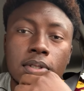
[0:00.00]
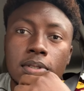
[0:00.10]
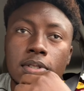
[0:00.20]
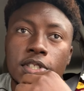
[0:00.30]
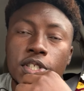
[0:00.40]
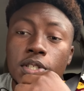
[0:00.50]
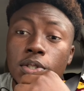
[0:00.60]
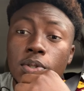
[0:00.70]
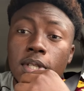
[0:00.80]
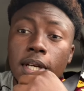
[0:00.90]
she's
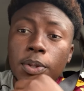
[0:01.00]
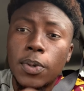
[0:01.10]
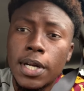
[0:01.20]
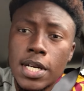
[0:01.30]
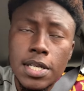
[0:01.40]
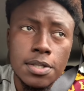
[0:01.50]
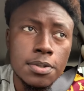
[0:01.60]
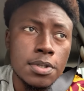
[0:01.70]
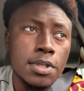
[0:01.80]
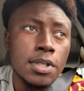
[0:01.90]
using it right now.
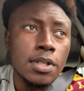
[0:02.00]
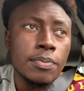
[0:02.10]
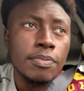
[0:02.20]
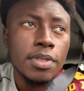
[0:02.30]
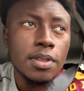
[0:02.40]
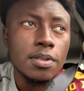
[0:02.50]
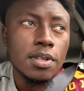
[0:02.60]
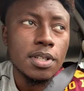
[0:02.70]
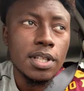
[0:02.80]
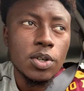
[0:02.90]

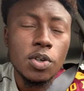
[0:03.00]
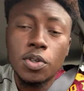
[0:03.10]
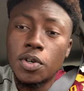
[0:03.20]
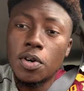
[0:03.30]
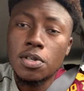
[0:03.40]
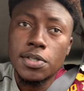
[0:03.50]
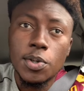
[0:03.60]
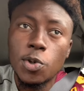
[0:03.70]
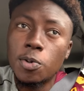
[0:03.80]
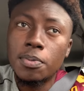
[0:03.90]
All the cars
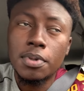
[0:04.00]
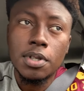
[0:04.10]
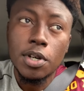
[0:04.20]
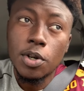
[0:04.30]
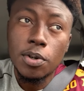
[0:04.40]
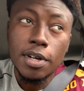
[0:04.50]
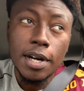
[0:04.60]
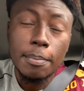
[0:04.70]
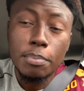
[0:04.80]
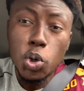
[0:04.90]
home are
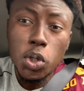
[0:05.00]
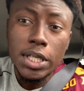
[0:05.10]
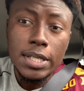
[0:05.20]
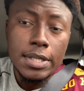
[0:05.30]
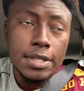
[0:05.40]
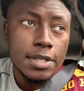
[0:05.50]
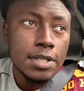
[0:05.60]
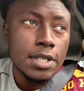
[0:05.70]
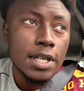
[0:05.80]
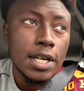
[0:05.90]
broken,
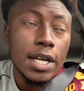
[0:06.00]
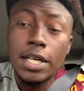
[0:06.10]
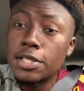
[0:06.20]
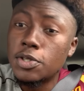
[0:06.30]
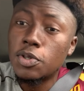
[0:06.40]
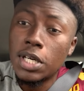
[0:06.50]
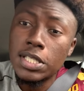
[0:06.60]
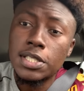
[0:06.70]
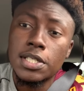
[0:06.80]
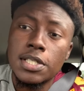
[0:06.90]
and it's crazy.